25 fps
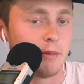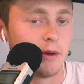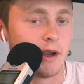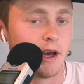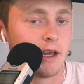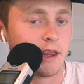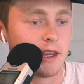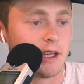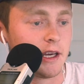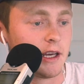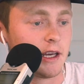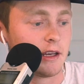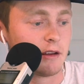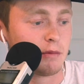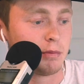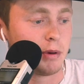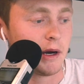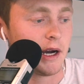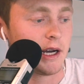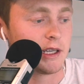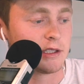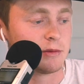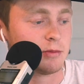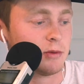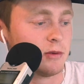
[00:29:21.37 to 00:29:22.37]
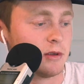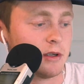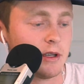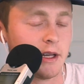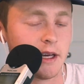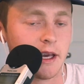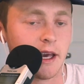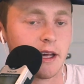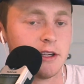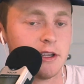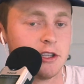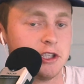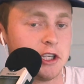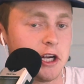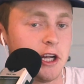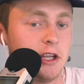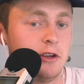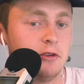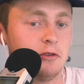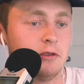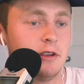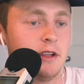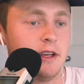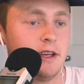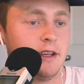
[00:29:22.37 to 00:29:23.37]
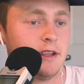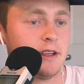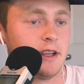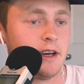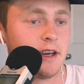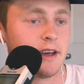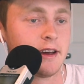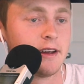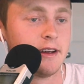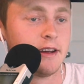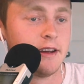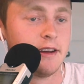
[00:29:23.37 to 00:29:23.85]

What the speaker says: But I think it's possible, like genuinely, like,